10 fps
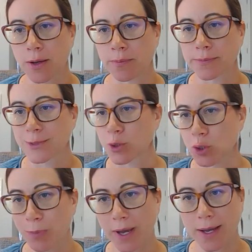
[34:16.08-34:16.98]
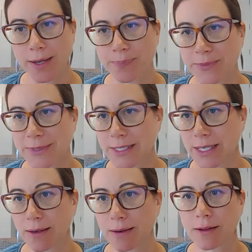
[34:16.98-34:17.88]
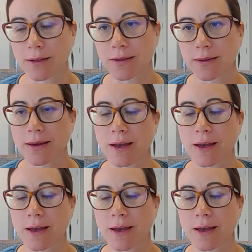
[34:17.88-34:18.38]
search by skill.